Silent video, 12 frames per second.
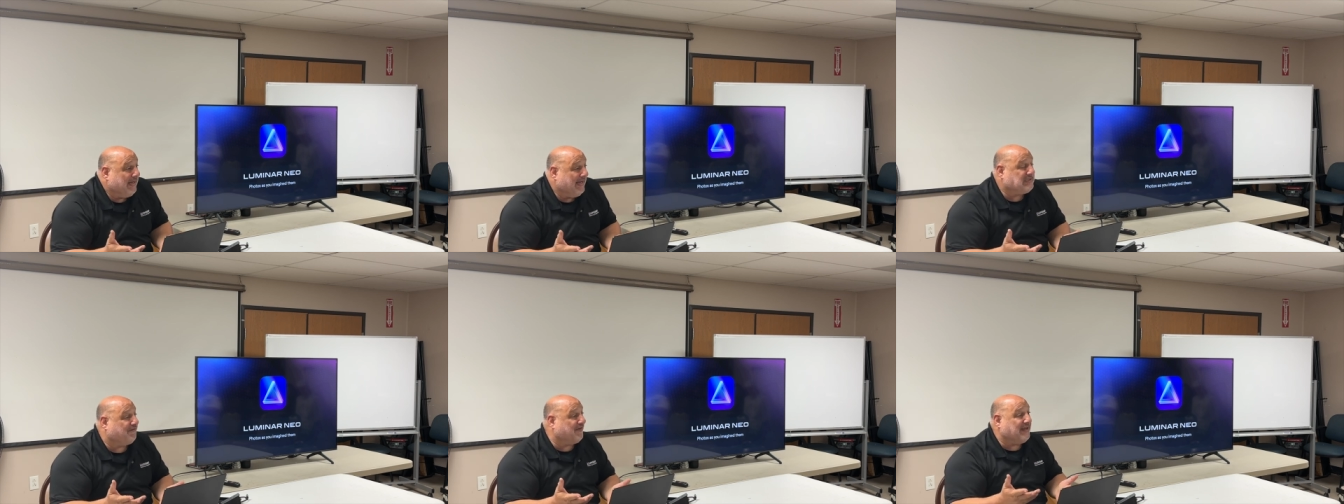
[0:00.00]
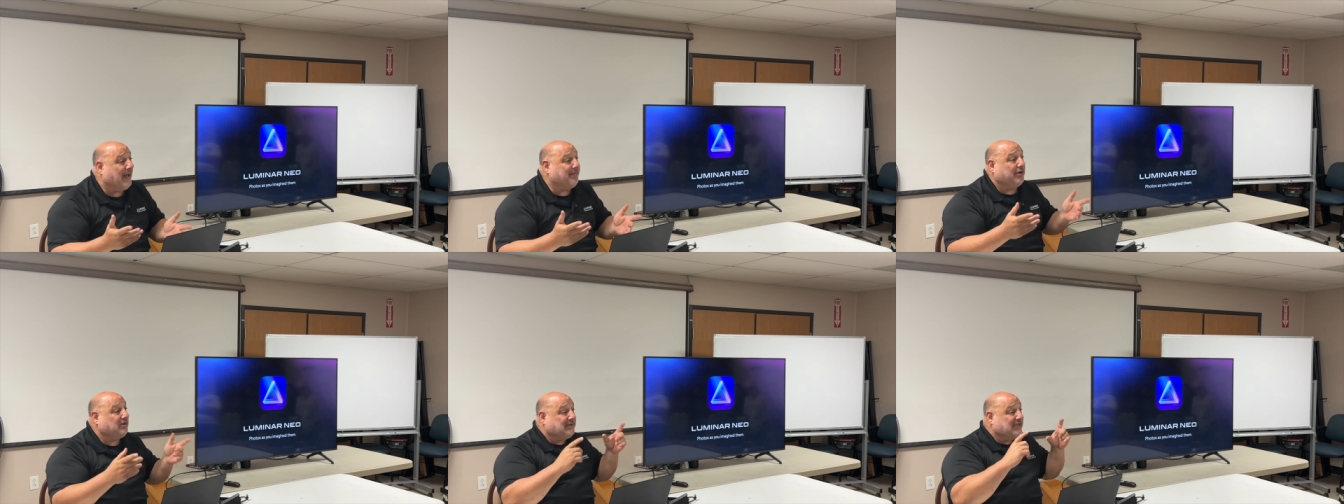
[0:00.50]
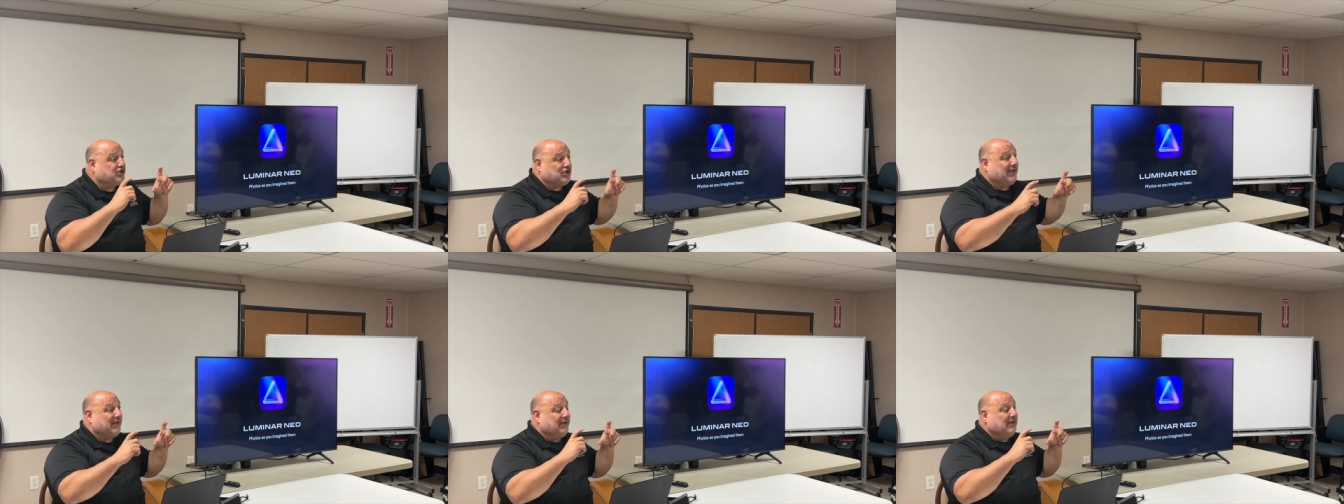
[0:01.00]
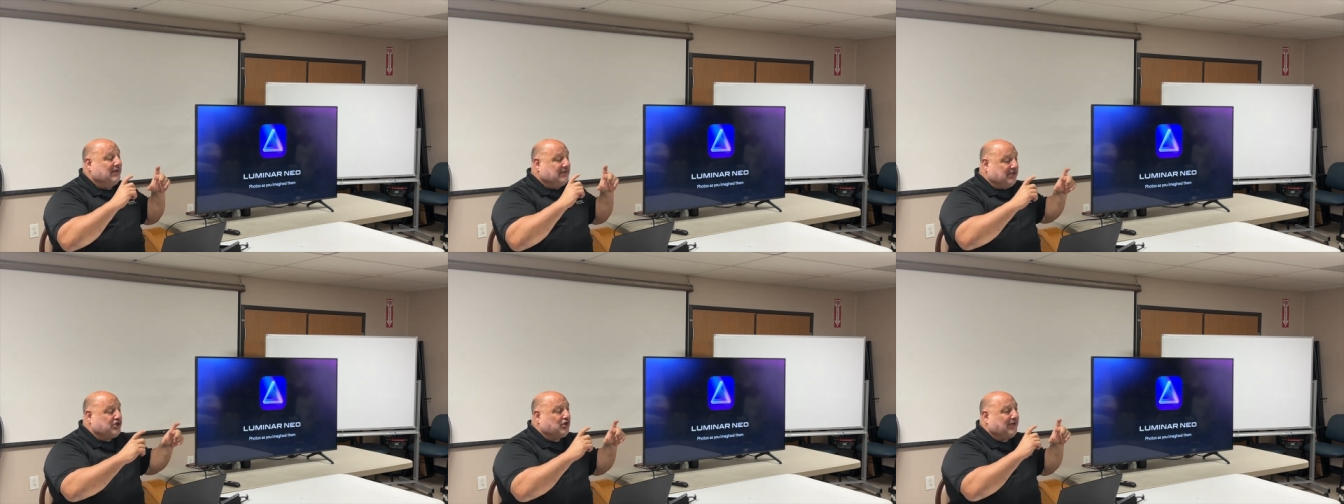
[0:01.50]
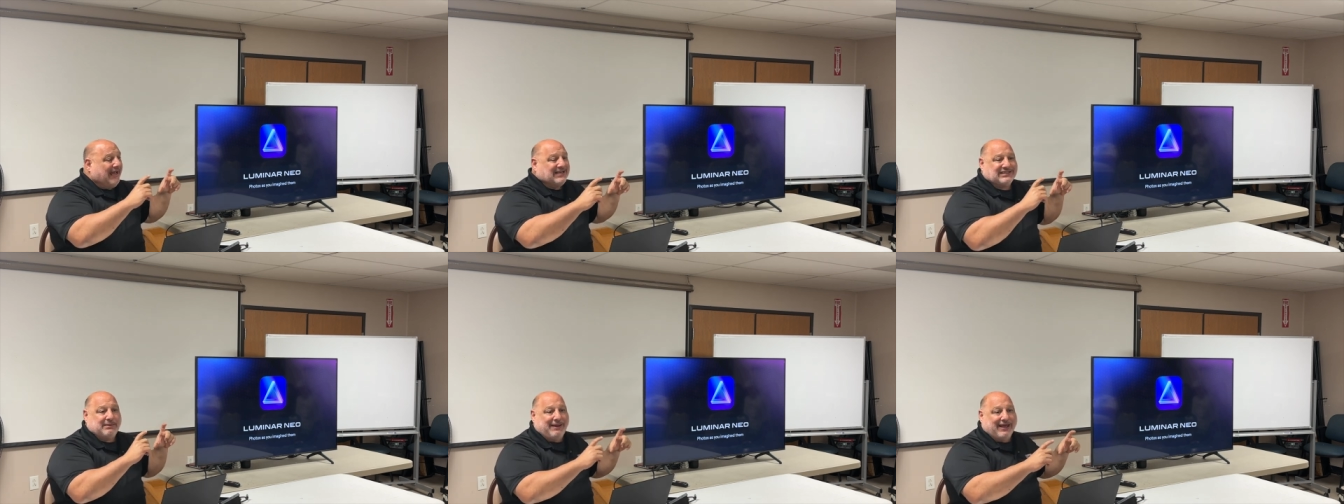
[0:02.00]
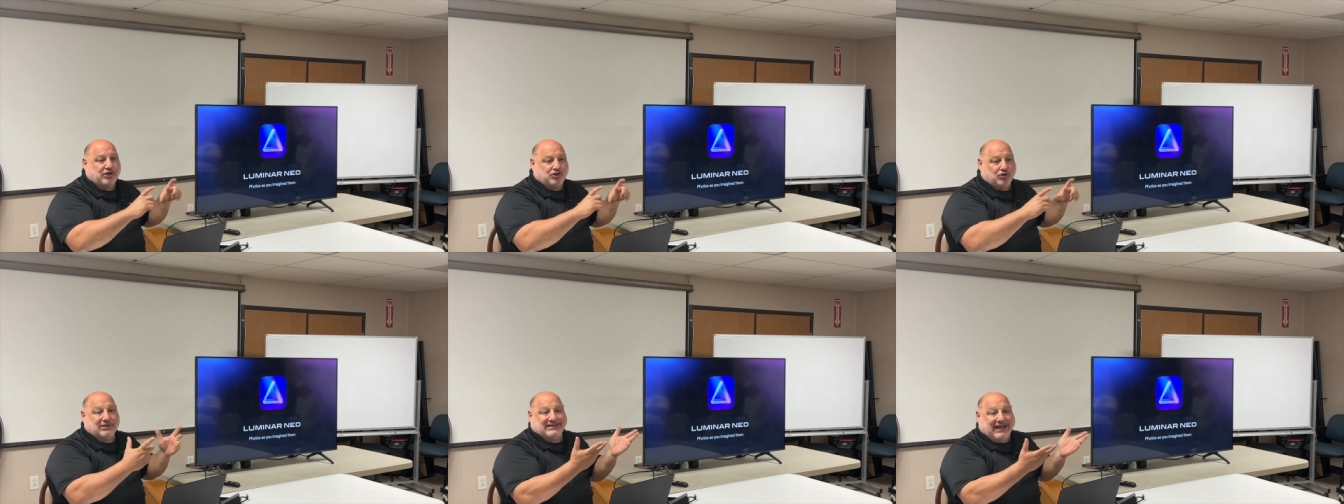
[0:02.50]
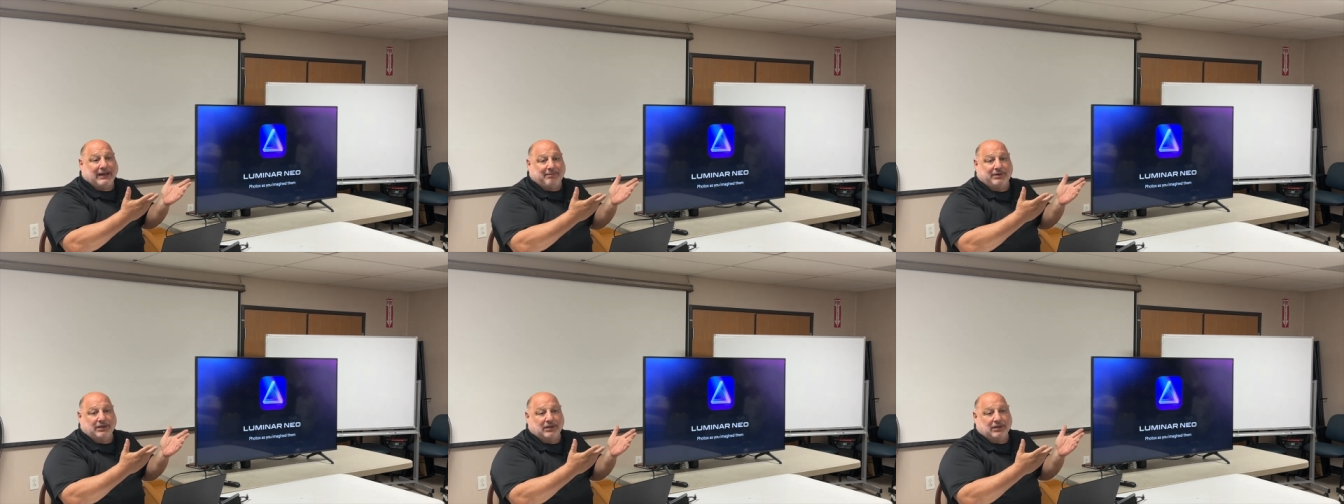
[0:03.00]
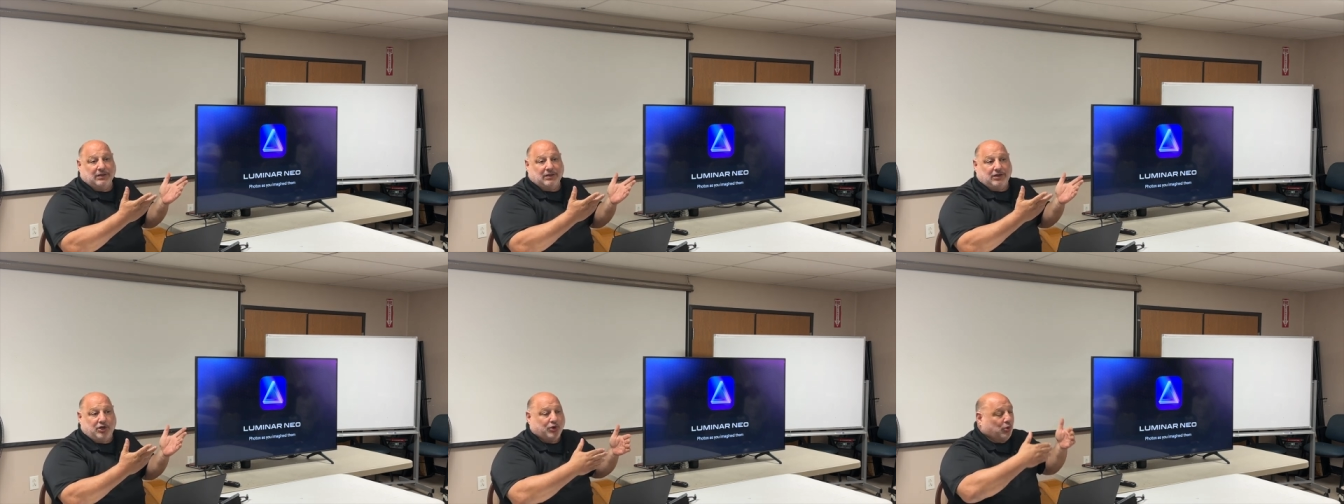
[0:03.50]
is a phenomenal digital, digital asset manager, a DAM. You can